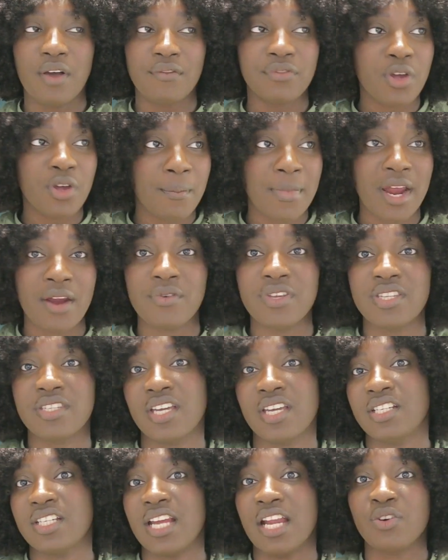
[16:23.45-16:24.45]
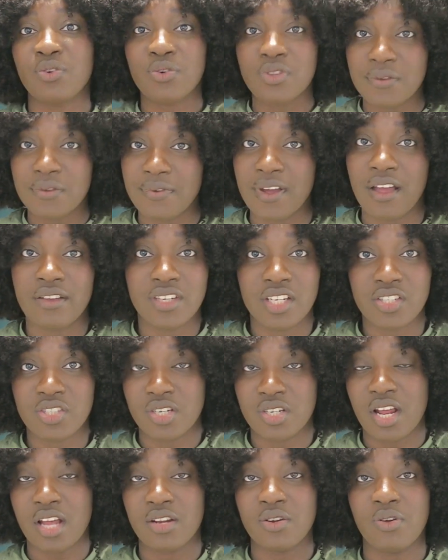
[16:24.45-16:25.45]
I've done my research. I know the
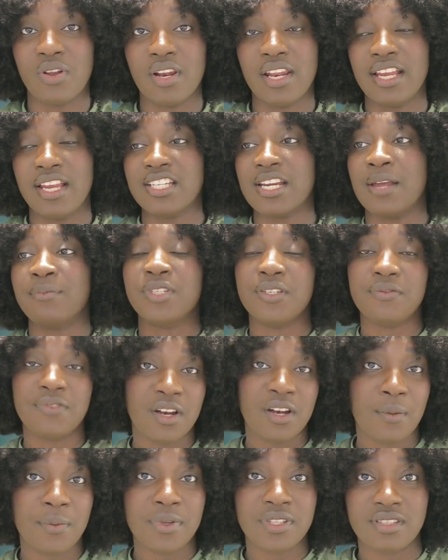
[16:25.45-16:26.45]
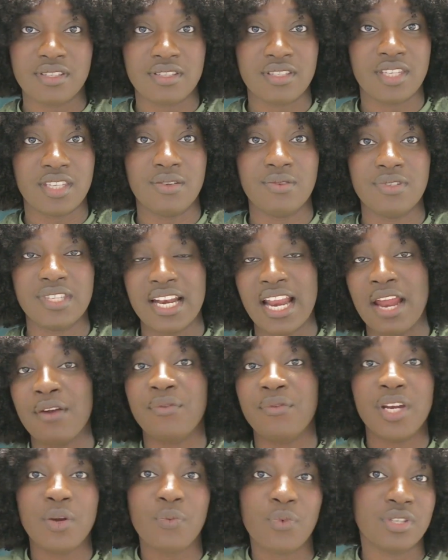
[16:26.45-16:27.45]
foundational knowledge. I'm developing the skills, and I
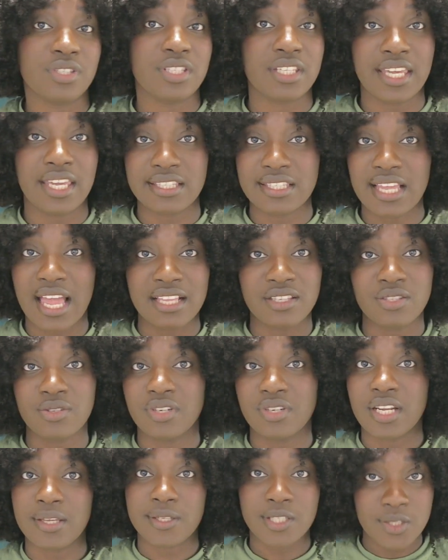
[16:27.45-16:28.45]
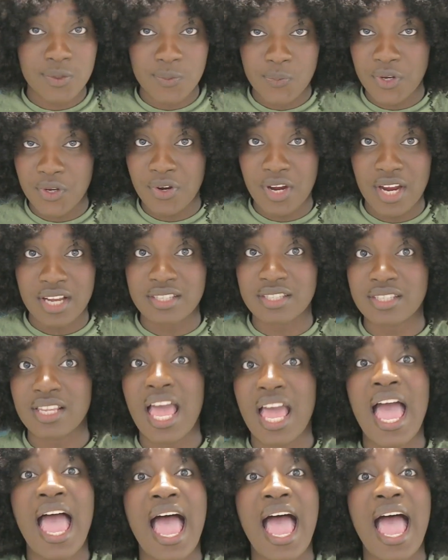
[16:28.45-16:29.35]
really want to get hands-on experience.